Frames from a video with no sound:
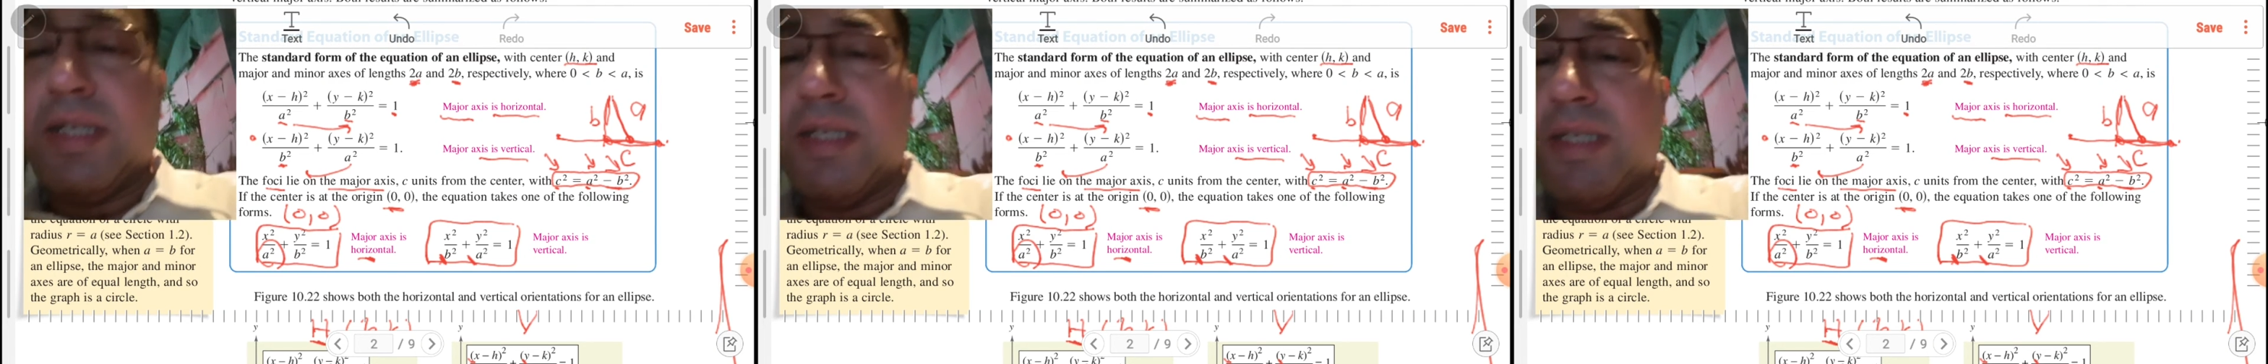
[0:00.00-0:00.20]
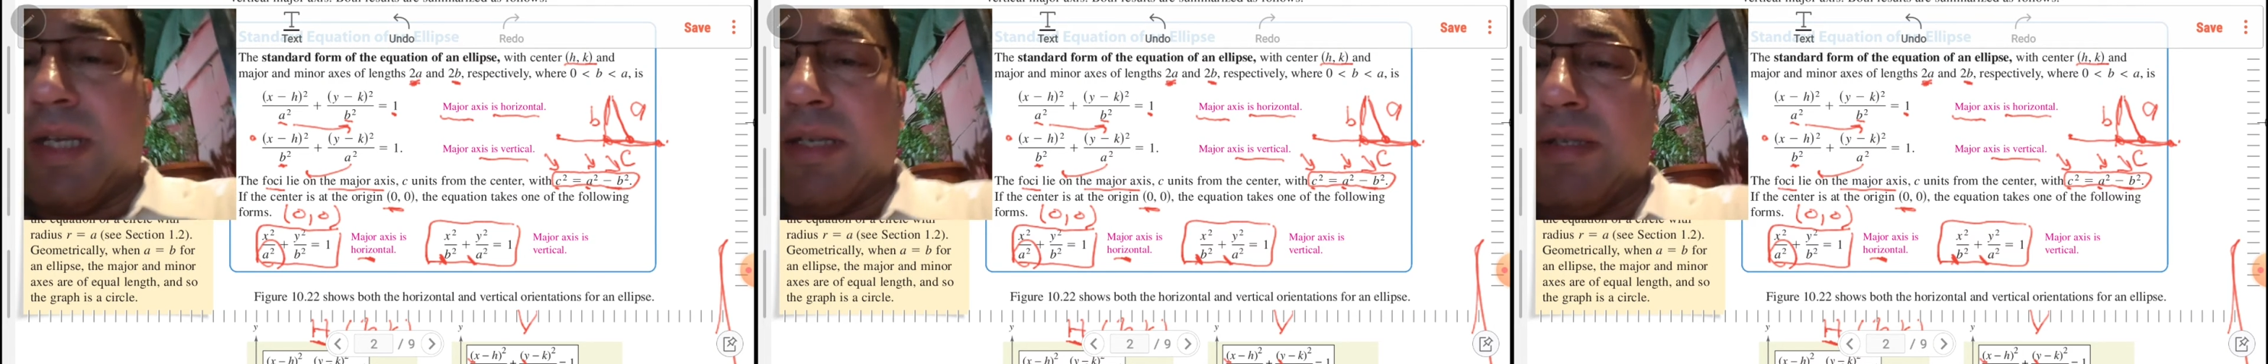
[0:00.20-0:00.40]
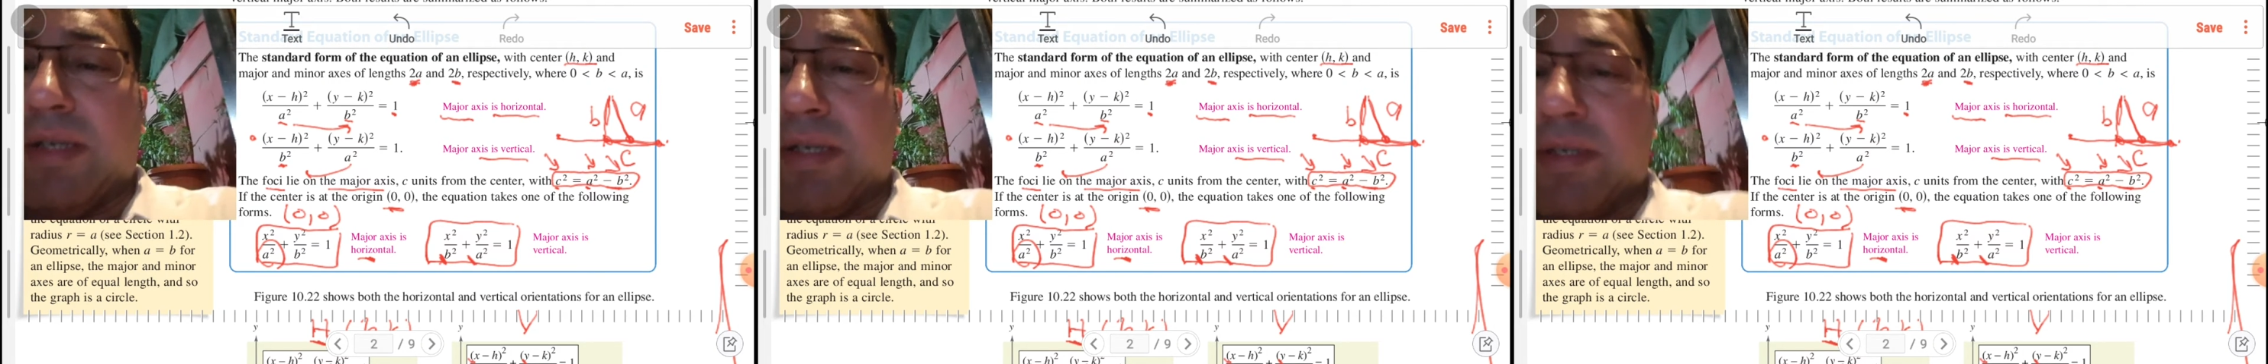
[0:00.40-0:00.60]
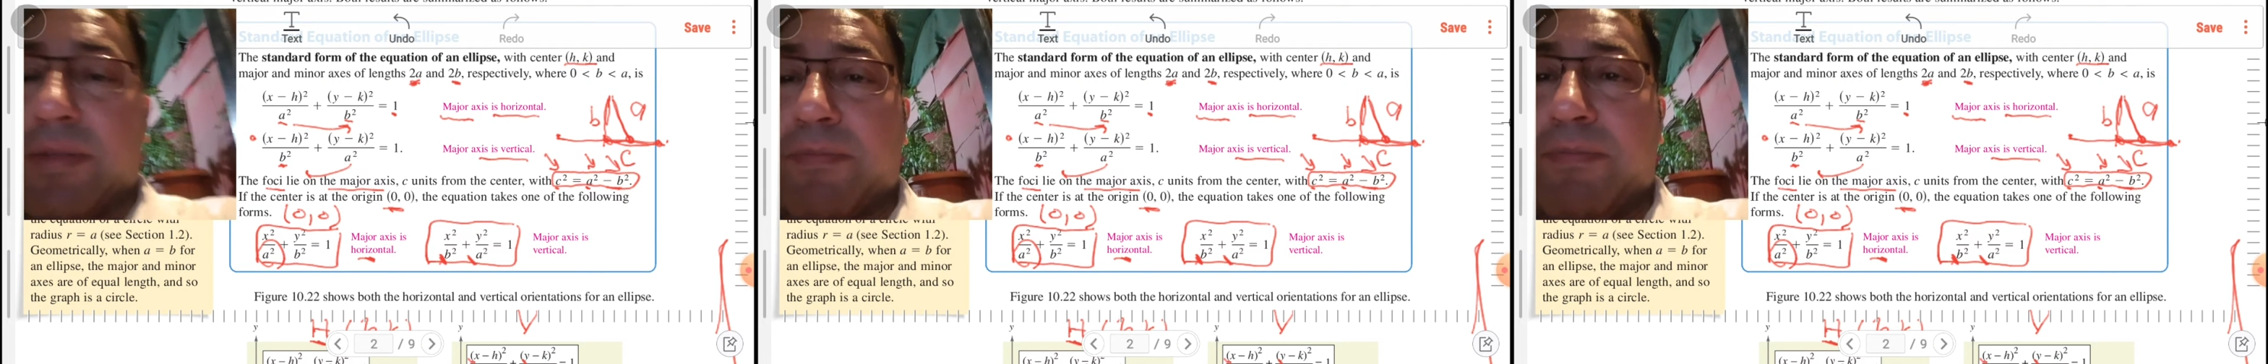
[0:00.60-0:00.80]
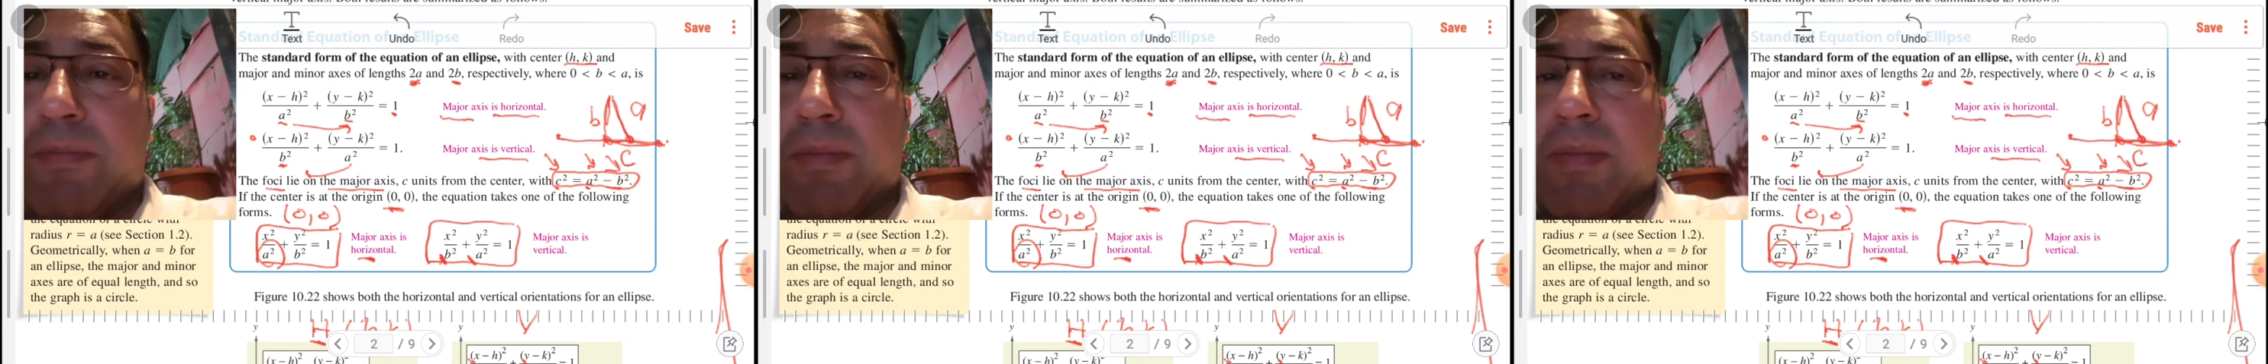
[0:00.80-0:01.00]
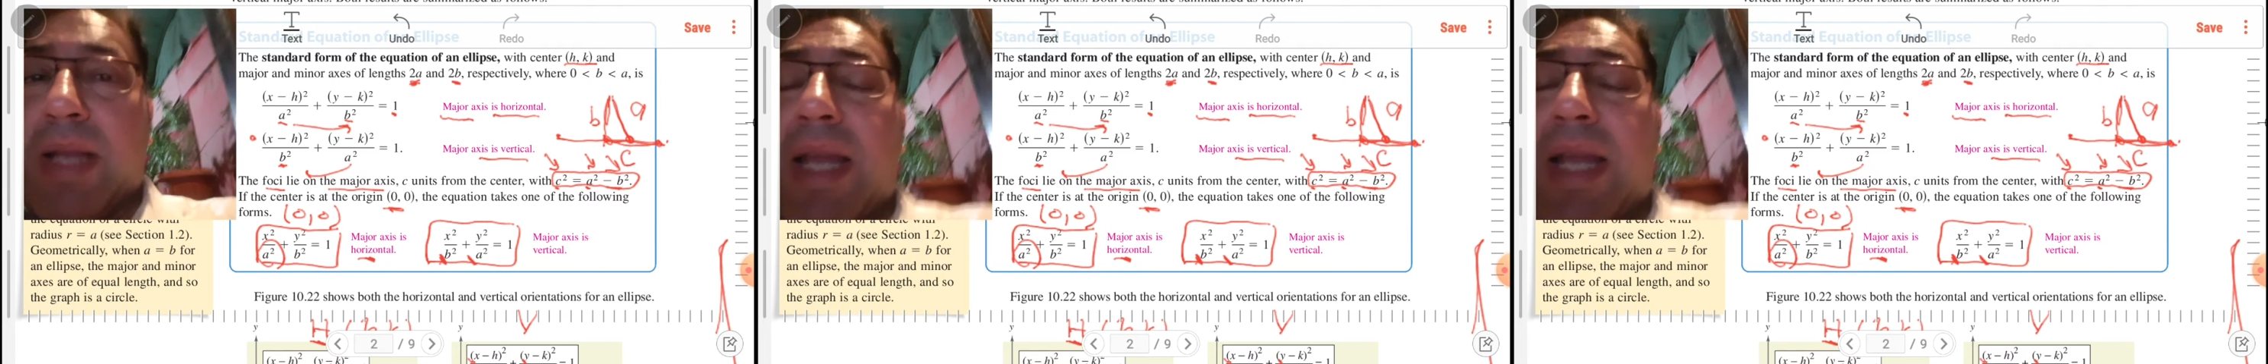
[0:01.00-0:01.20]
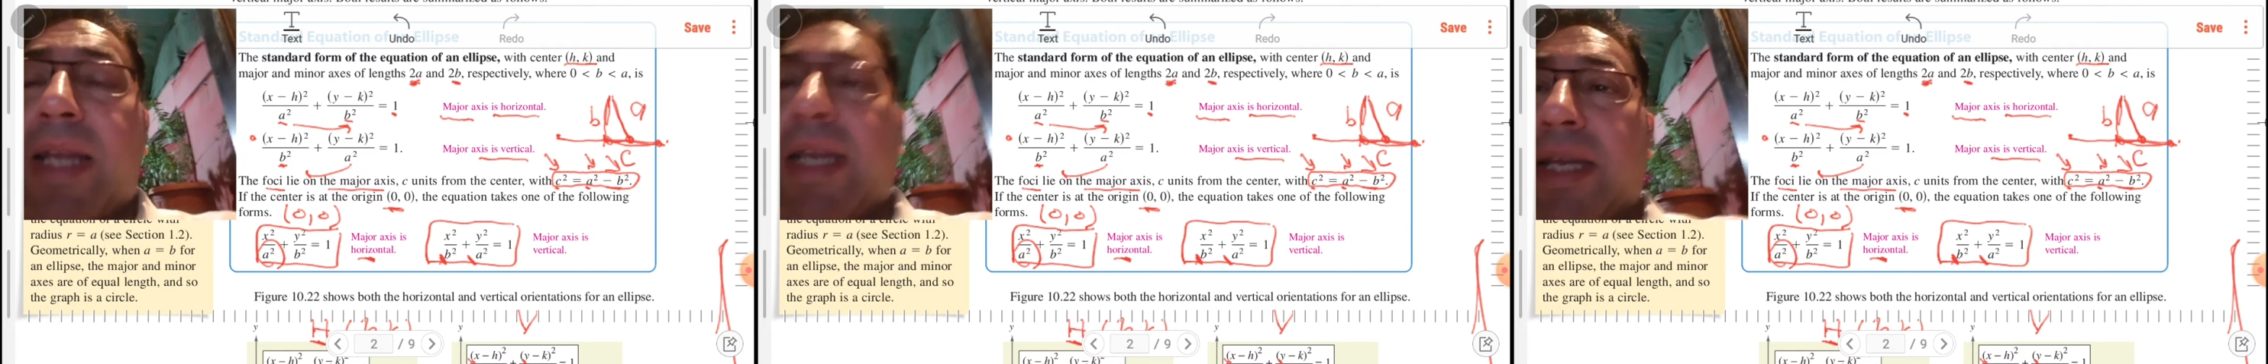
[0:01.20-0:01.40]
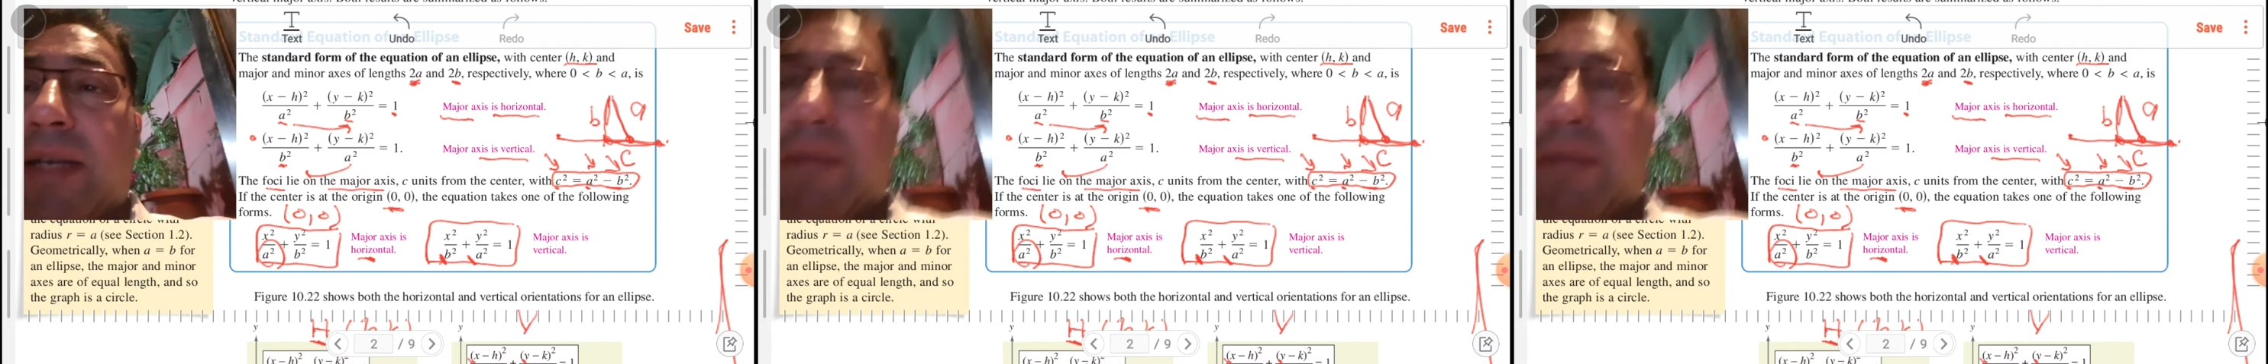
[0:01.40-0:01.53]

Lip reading: center. Again,